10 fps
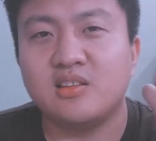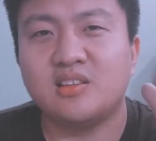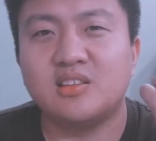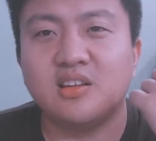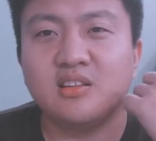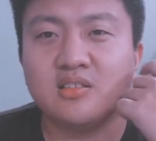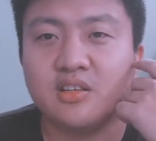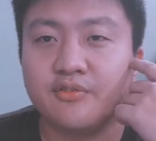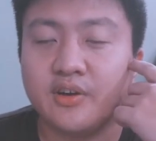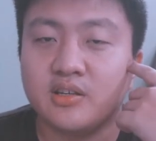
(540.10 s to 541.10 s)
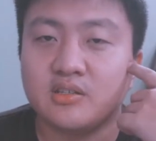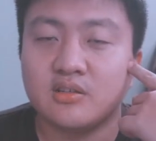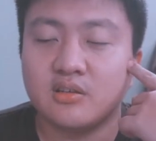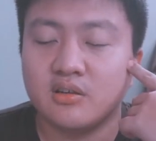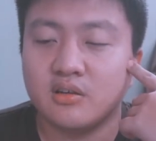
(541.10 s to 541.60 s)
didn't
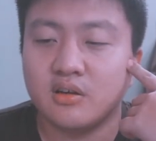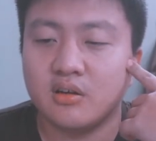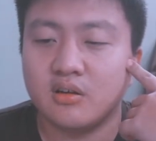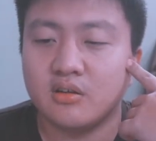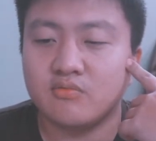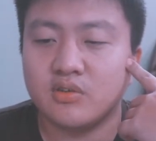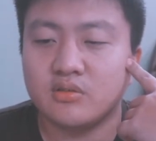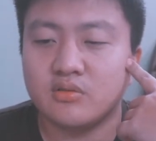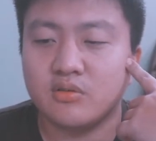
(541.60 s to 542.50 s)
suffice. It was